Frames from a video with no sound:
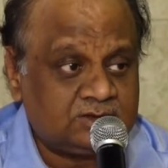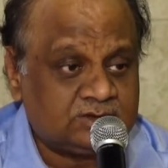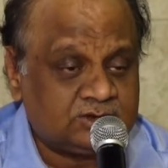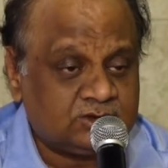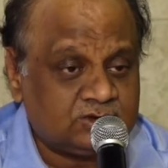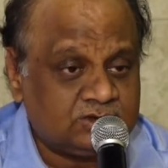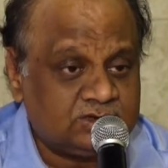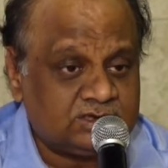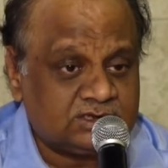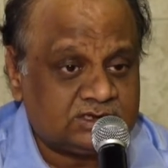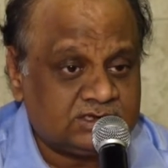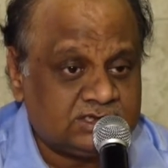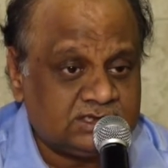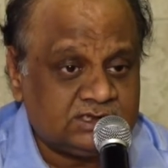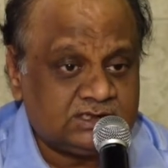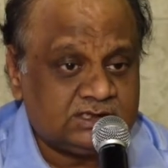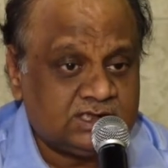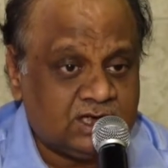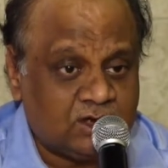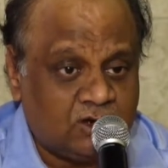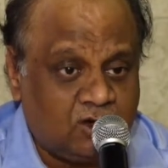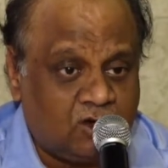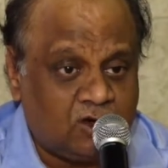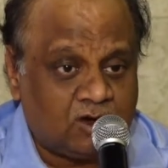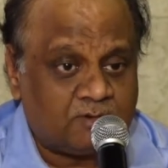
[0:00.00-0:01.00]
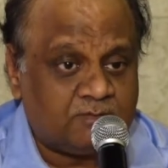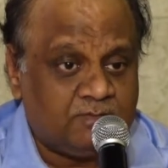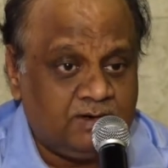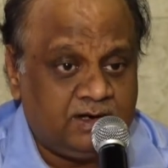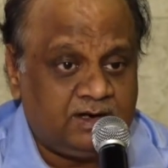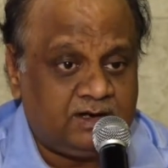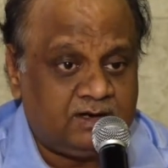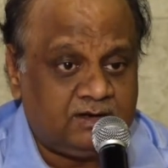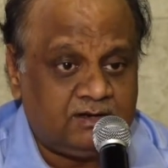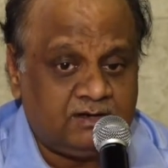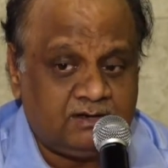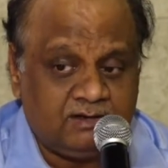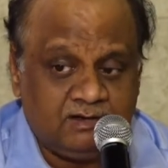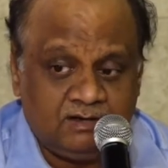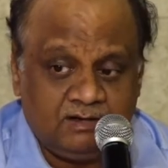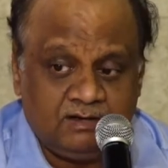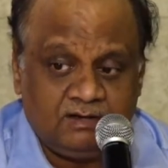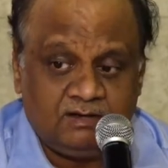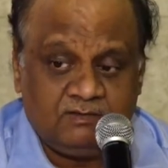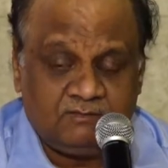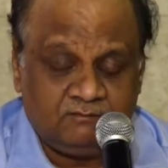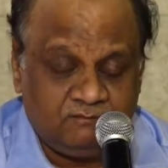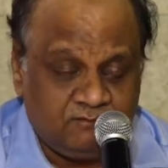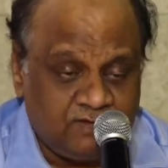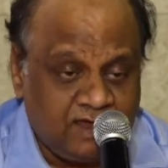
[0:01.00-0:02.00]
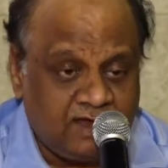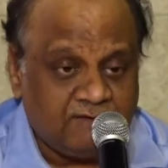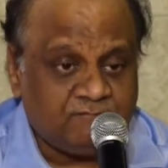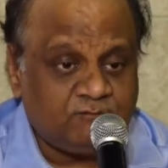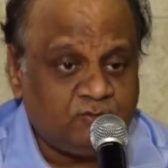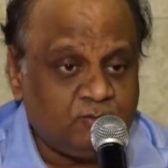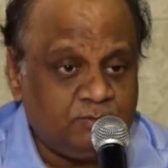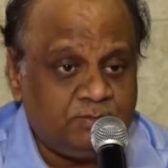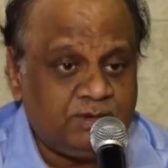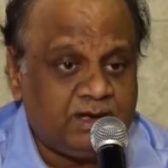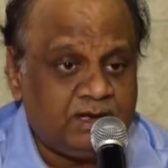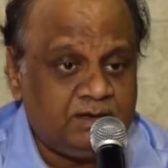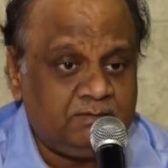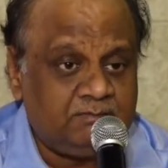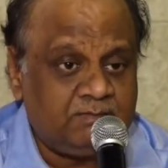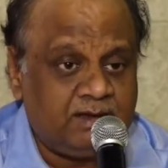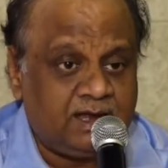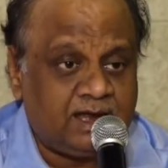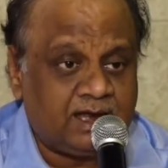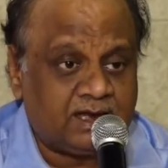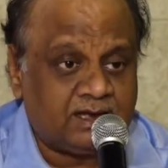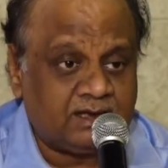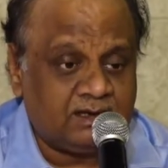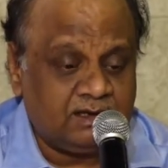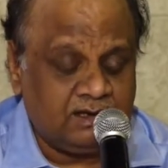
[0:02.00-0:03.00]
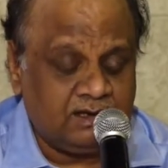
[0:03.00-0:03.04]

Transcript: So this is a government we have to bring back